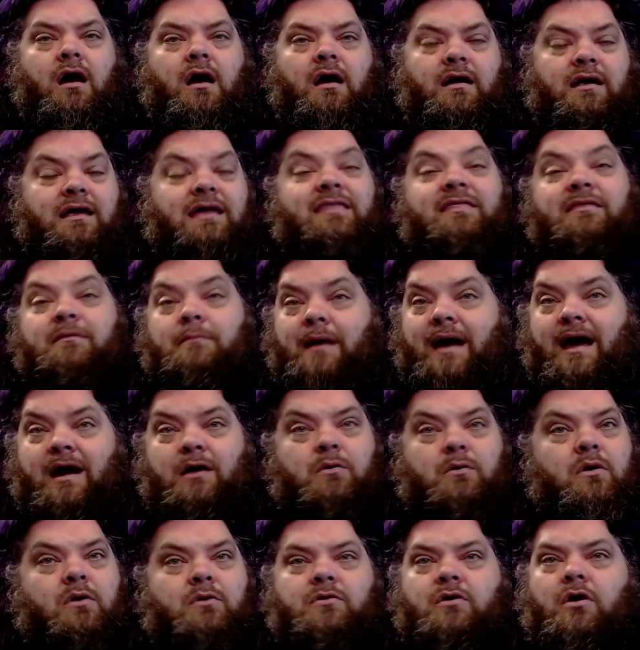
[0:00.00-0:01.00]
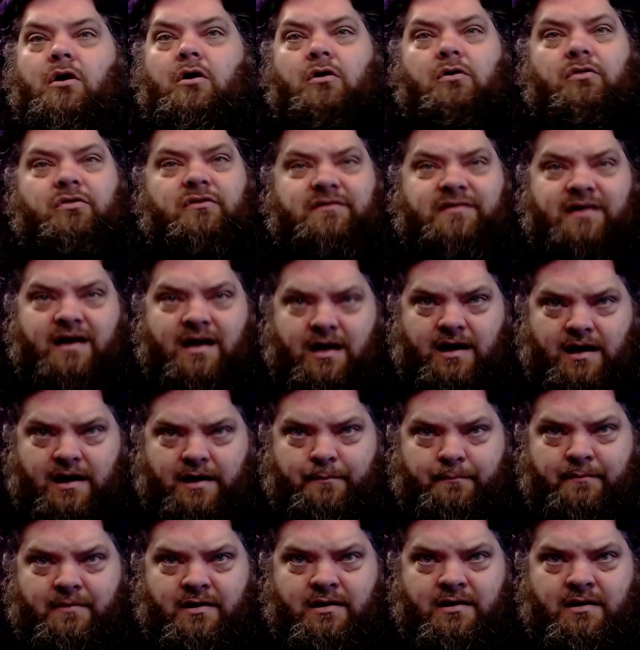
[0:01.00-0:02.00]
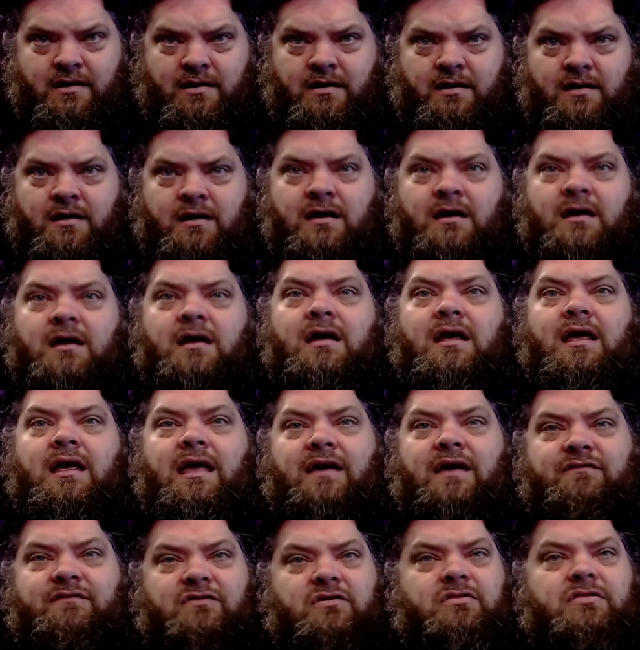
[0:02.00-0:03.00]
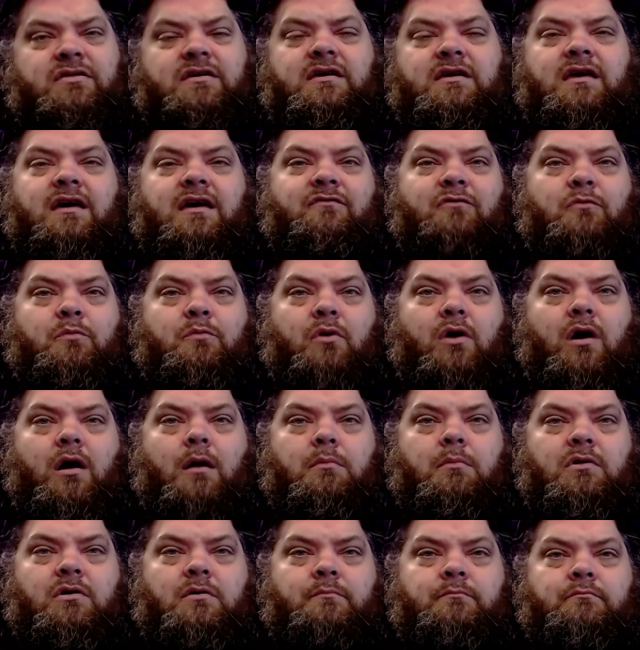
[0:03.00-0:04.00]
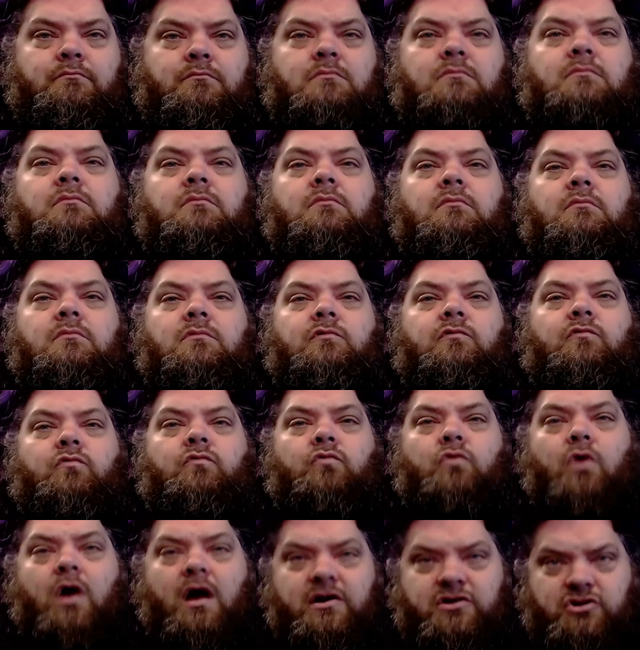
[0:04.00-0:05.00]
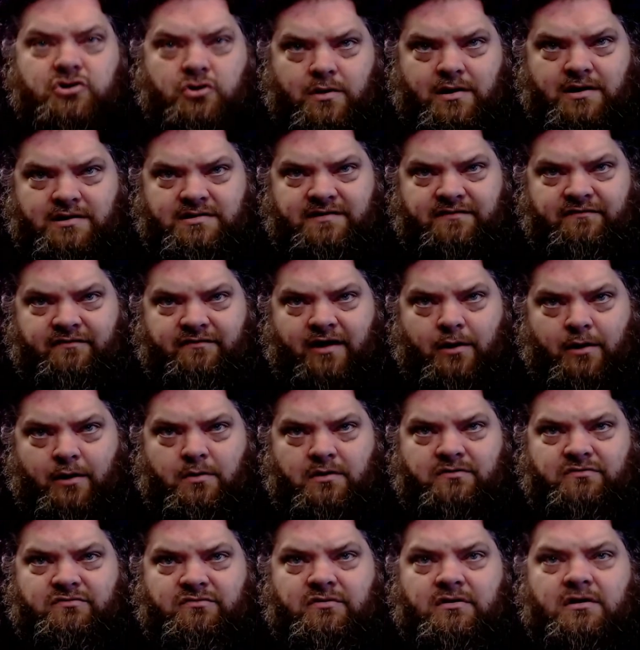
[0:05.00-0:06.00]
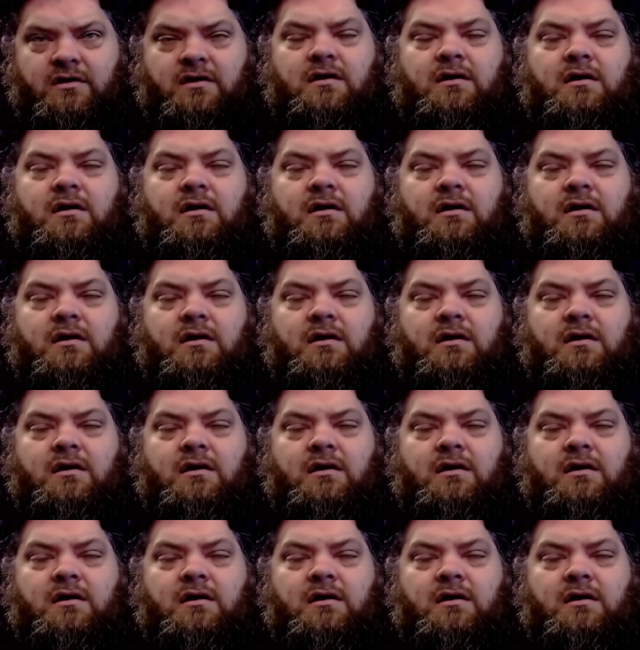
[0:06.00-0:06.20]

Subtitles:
in the background all the time, if you think you have a problem, run your antivirus.